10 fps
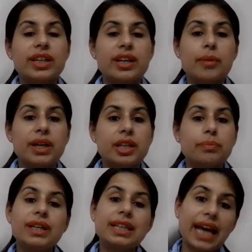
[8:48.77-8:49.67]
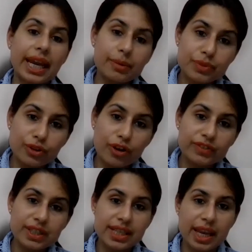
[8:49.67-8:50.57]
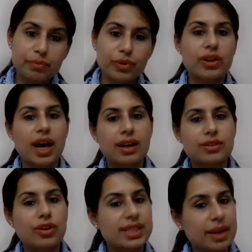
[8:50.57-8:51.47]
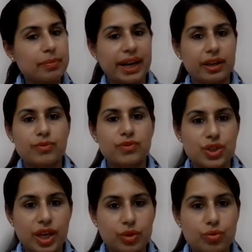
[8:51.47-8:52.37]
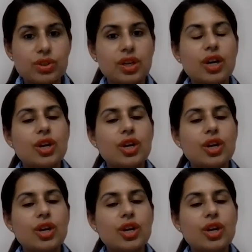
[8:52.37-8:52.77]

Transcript: or there are multiple types of the same products or same items which are used.